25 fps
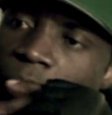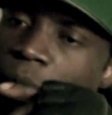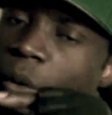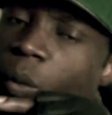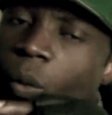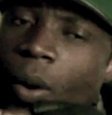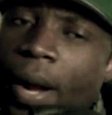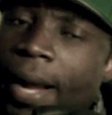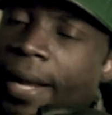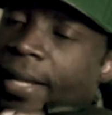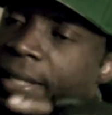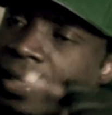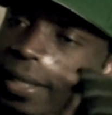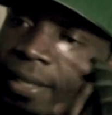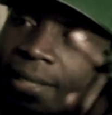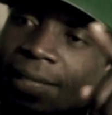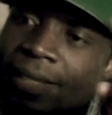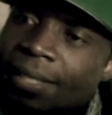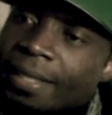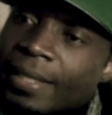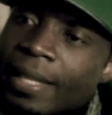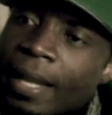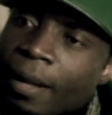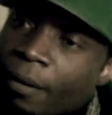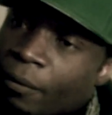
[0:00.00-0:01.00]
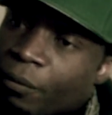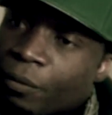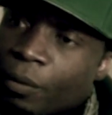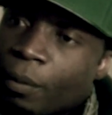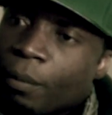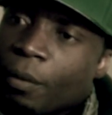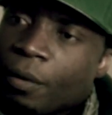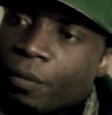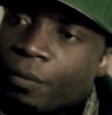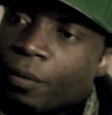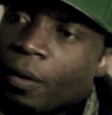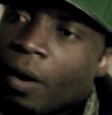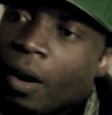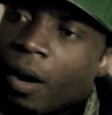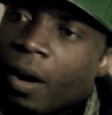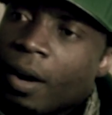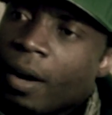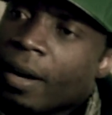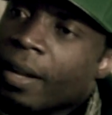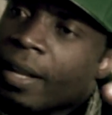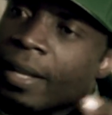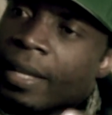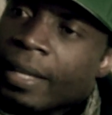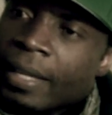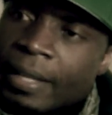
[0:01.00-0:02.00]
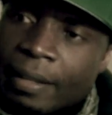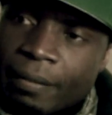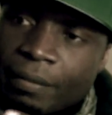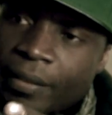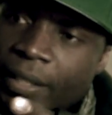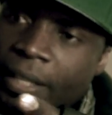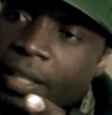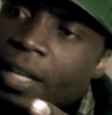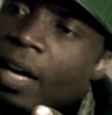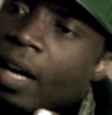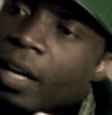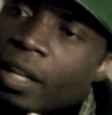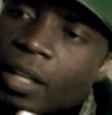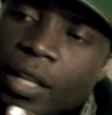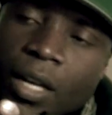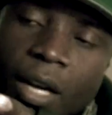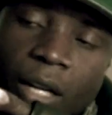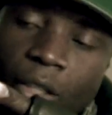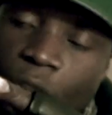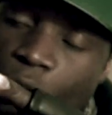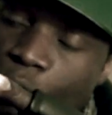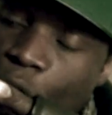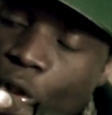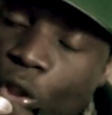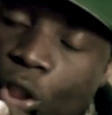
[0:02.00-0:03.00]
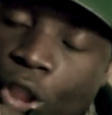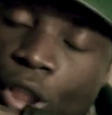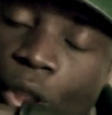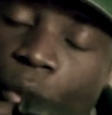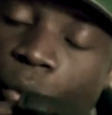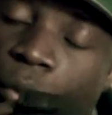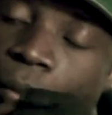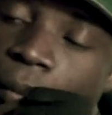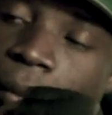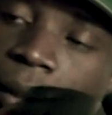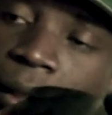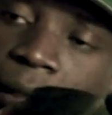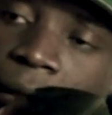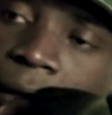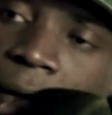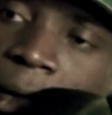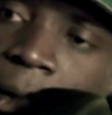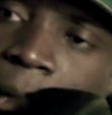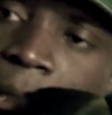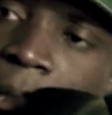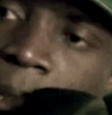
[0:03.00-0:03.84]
Otherwise, they stand from afar if they got a gun to shoot me.